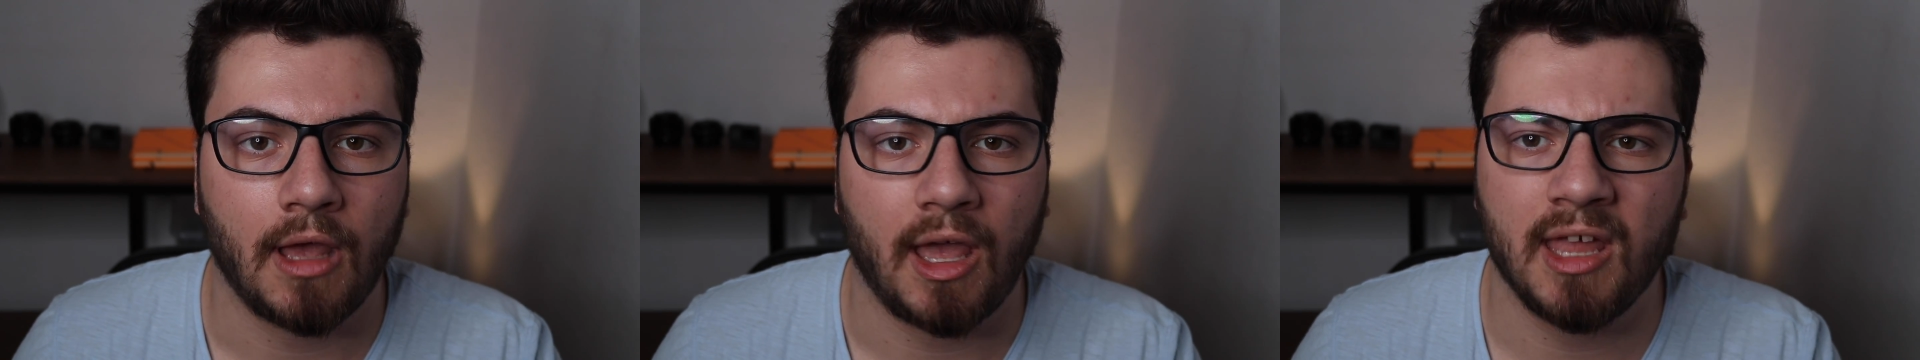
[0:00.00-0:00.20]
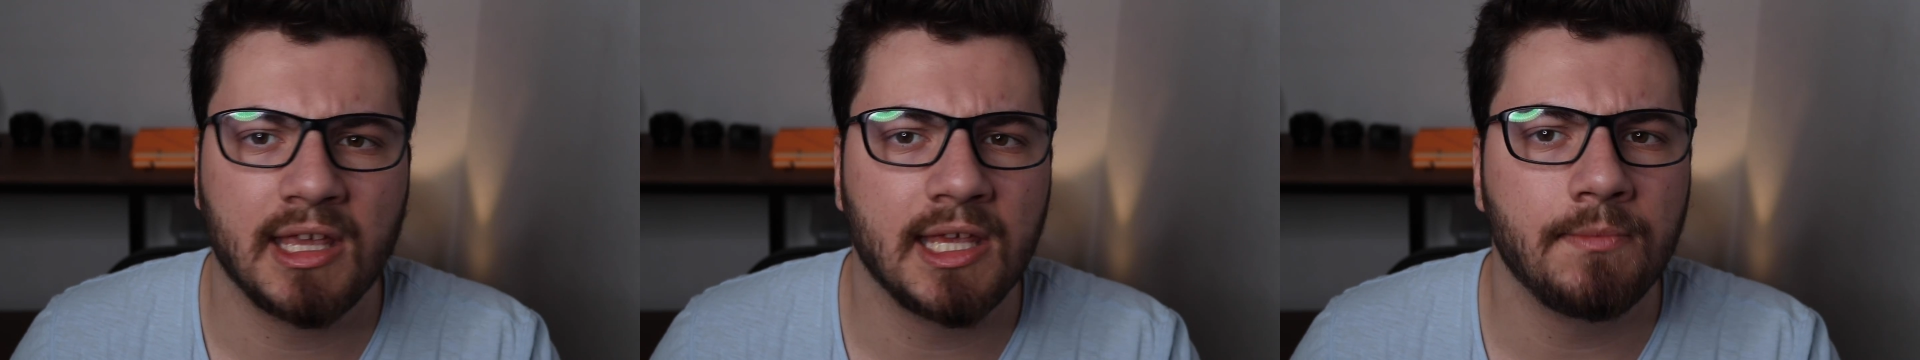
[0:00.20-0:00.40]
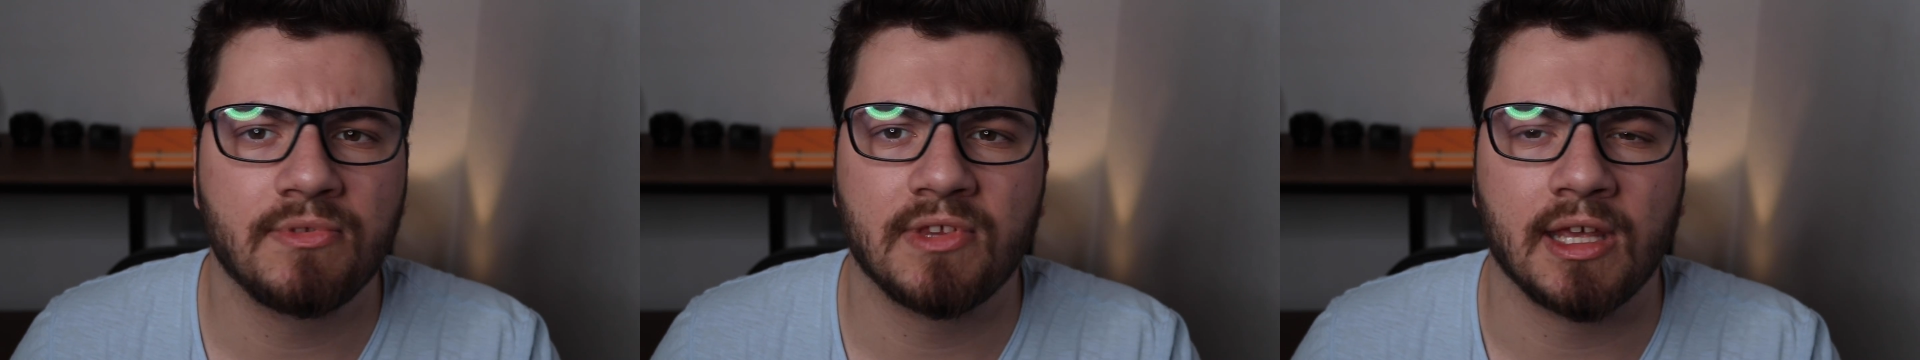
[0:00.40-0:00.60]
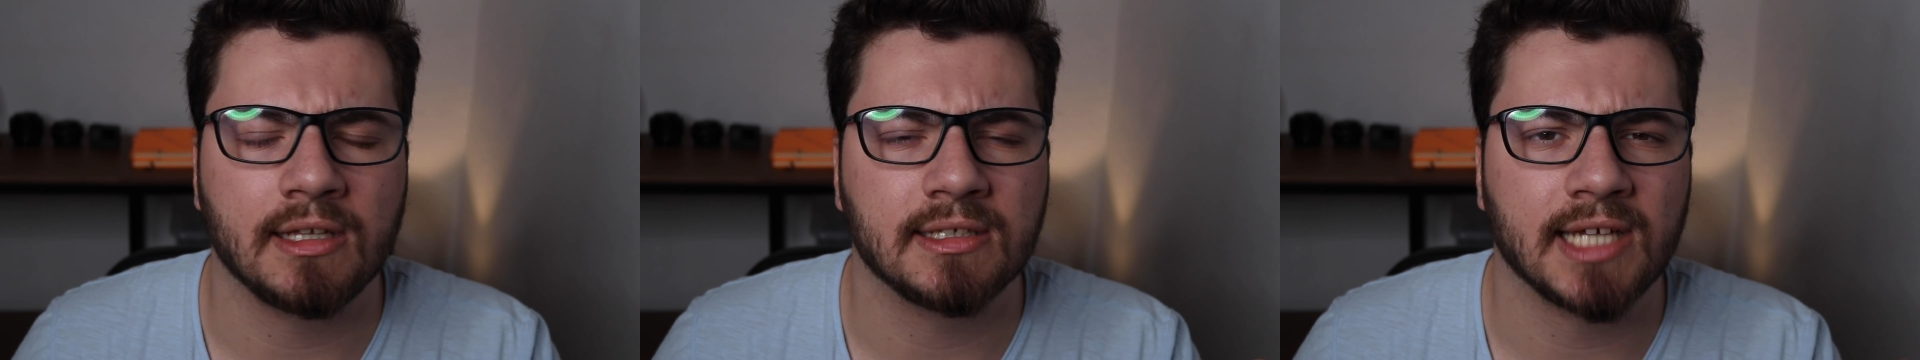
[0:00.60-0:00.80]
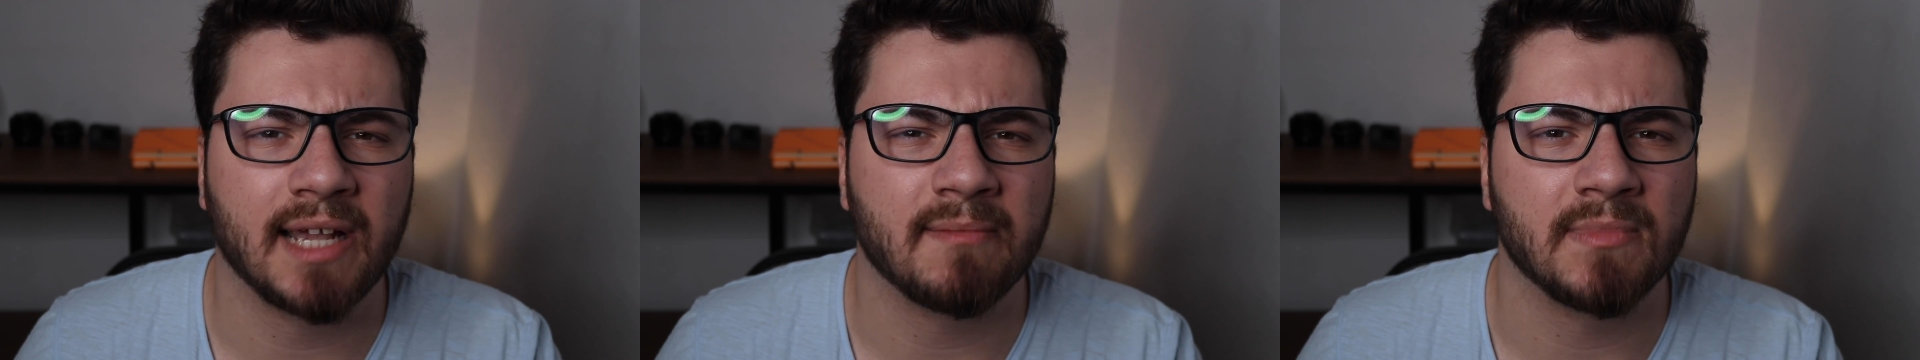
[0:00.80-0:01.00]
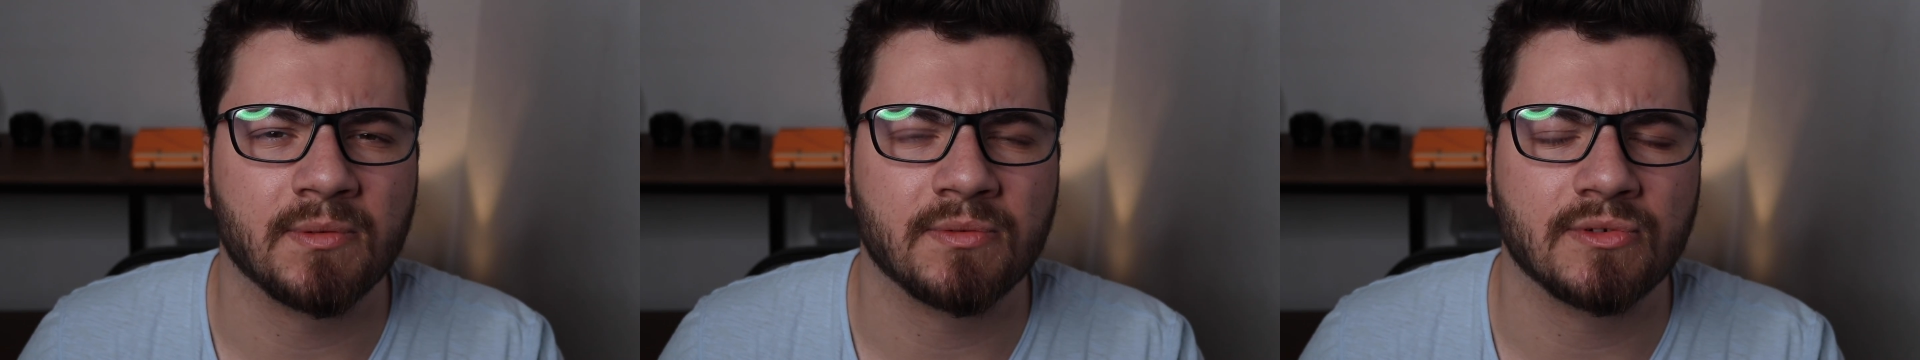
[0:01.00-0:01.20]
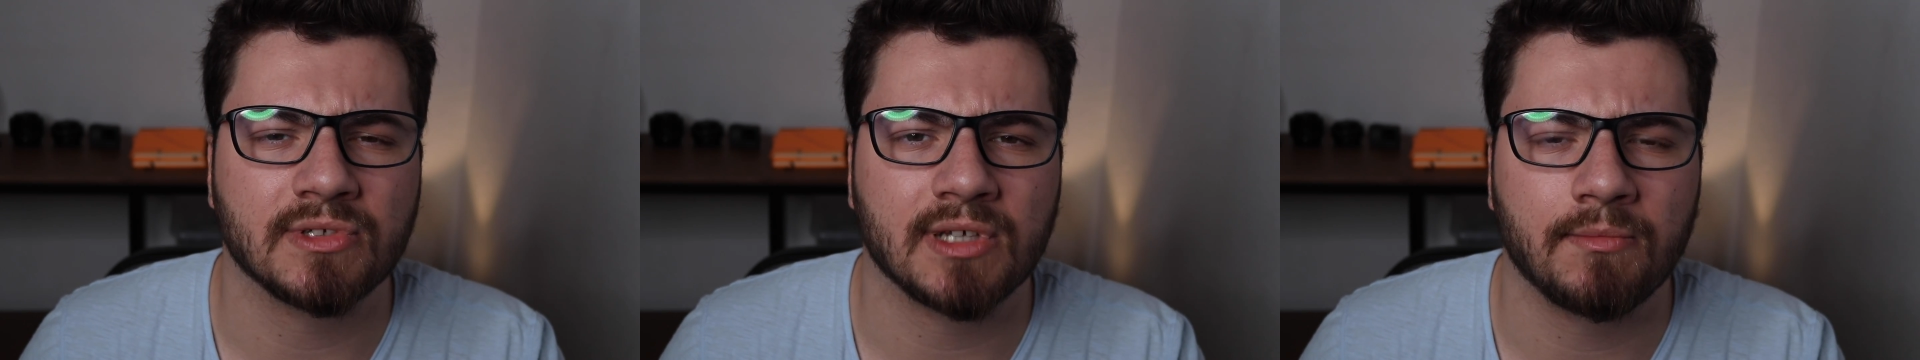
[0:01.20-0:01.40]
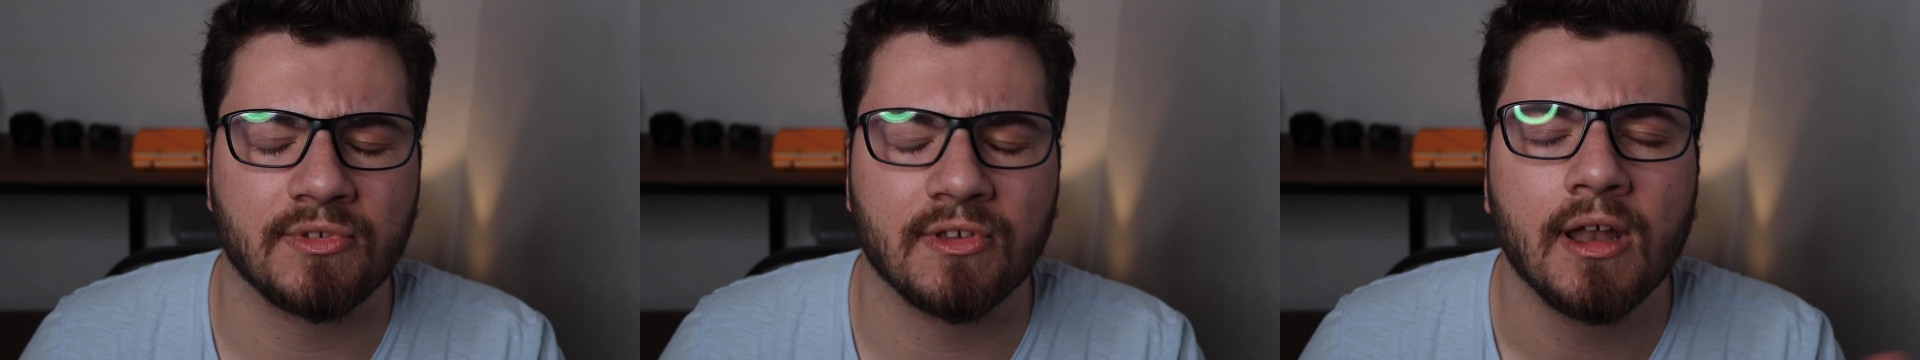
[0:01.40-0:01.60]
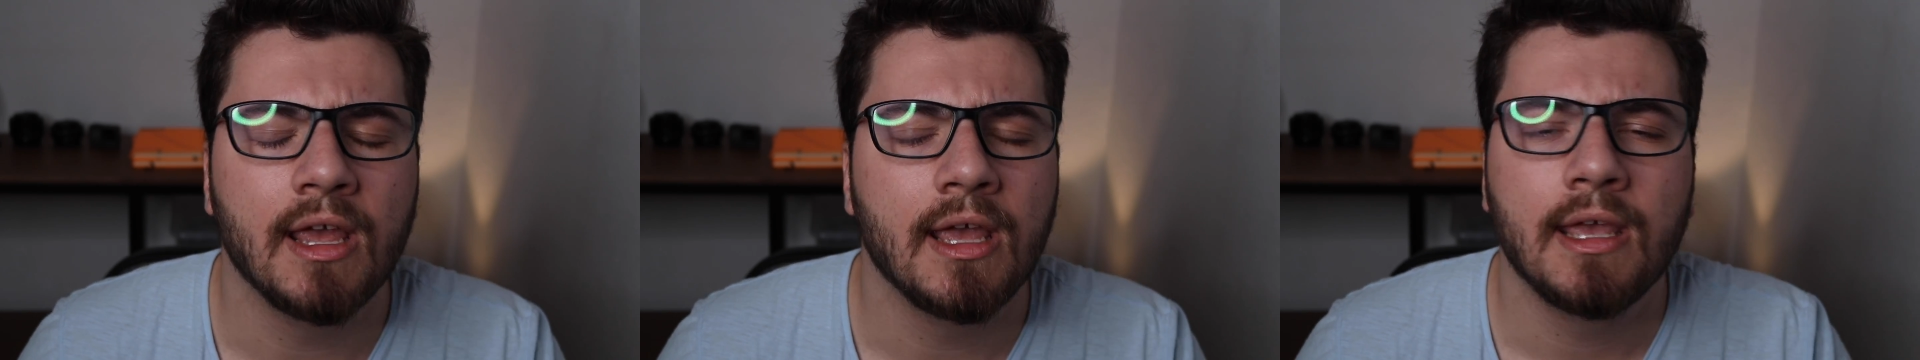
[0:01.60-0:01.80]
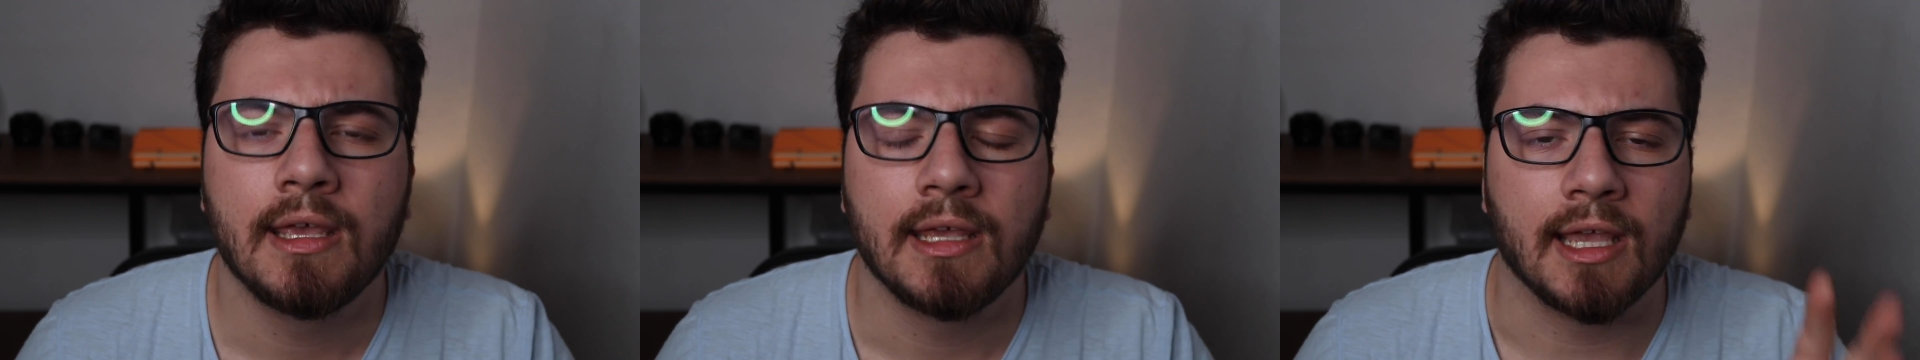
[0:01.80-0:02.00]
I keep saying time-lapse for some reason.
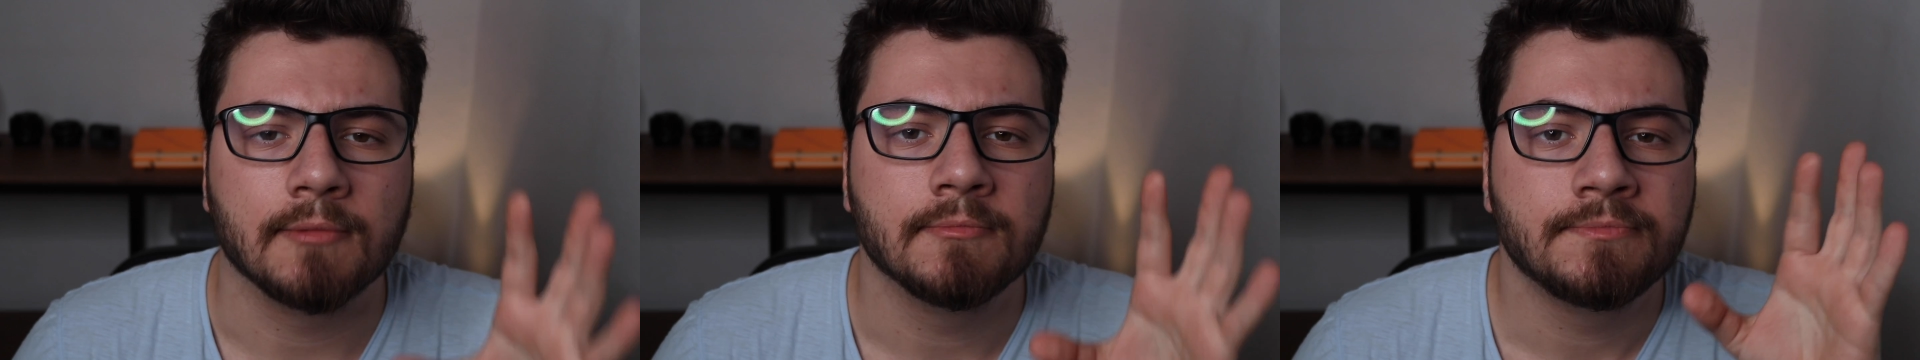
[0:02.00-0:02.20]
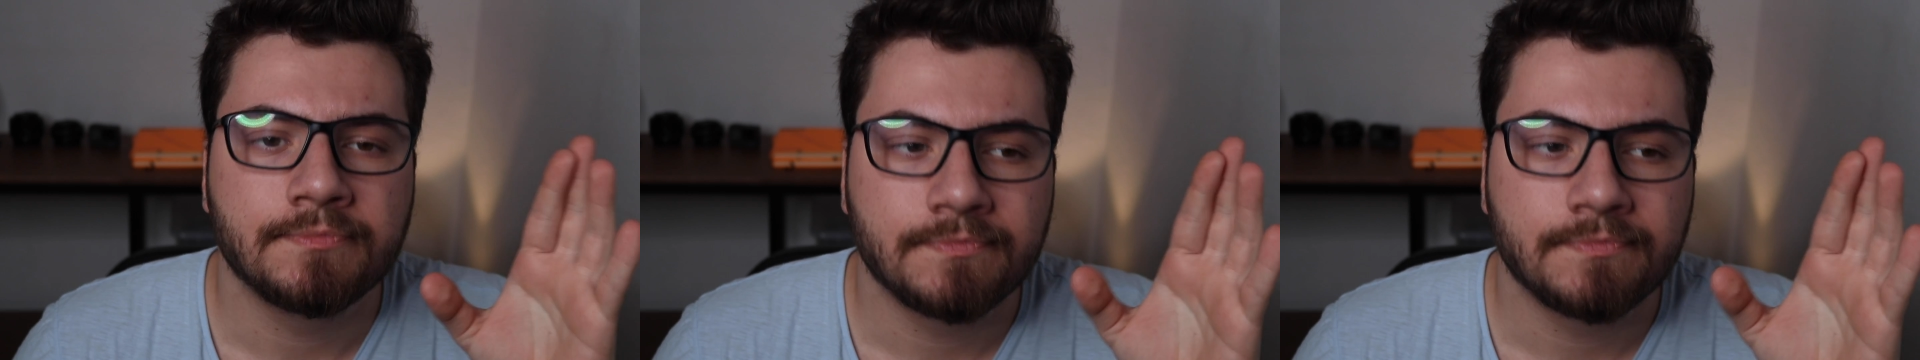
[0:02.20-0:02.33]
Yeah.